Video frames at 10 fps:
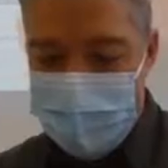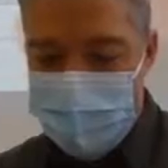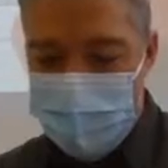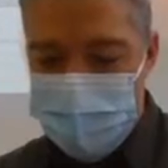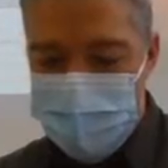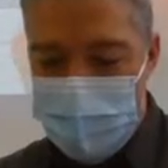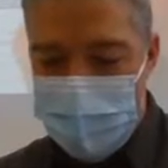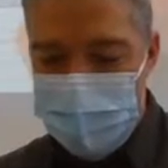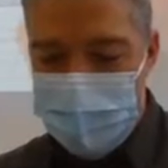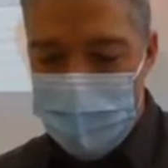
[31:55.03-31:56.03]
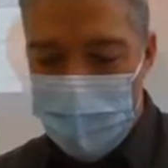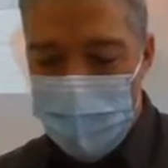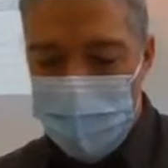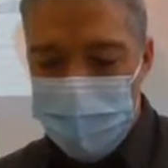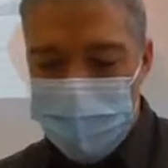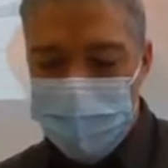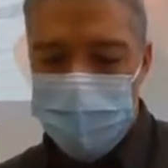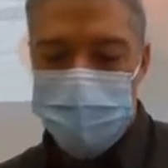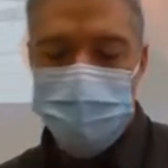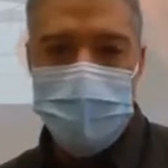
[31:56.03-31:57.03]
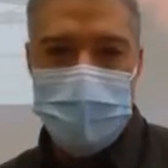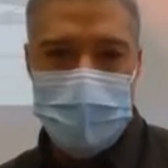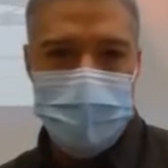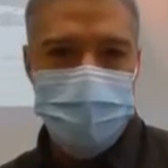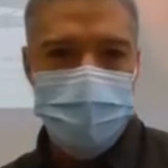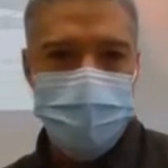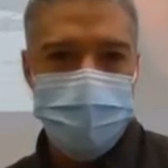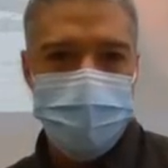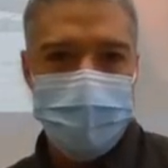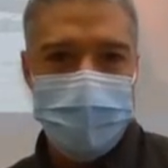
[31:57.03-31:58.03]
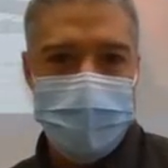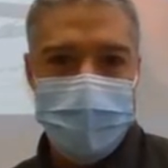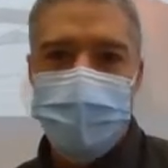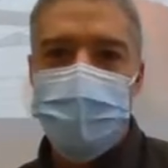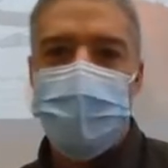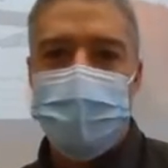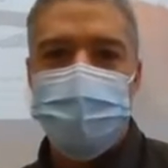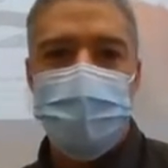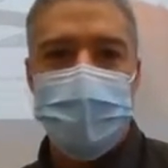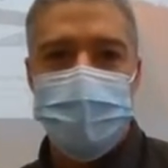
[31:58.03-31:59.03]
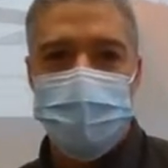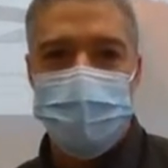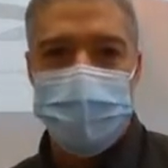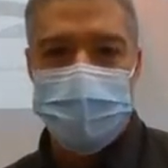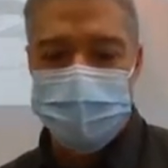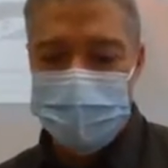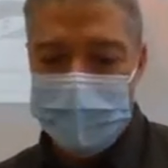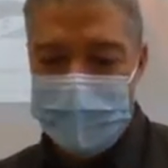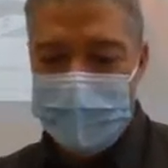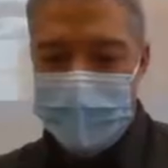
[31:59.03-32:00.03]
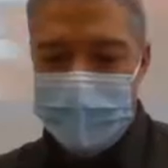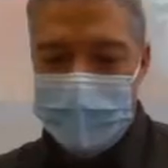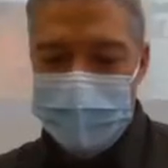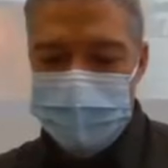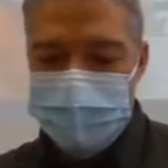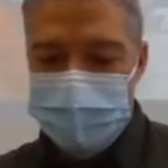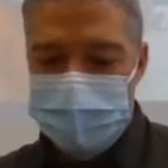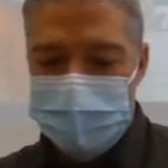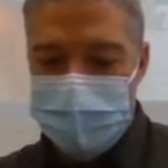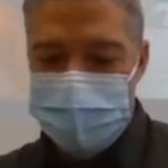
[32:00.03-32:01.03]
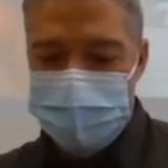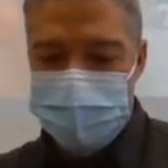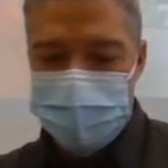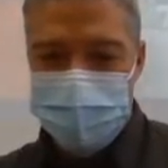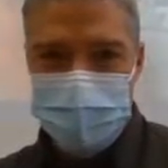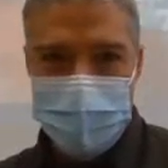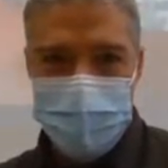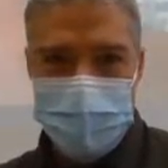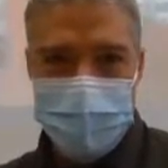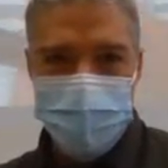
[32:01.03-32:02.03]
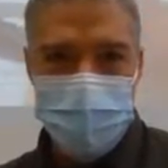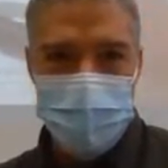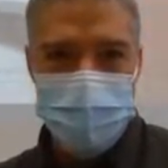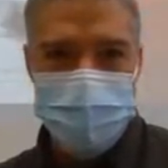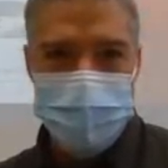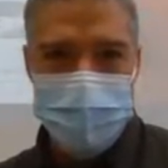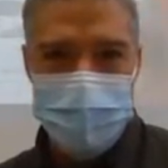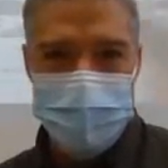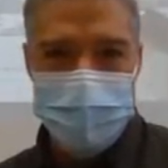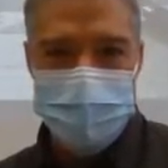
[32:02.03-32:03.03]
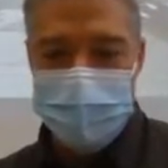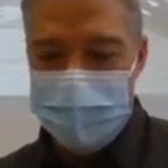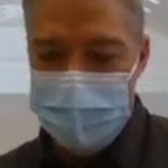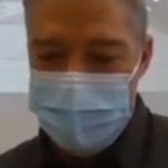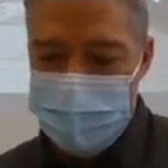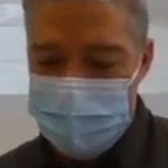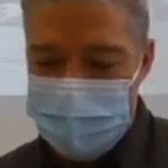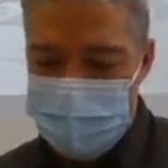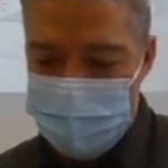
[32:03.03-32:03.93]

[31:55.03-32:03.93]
letter is barely older than B? And the best way to do this is to list everything from oldest to youngest. And then you just,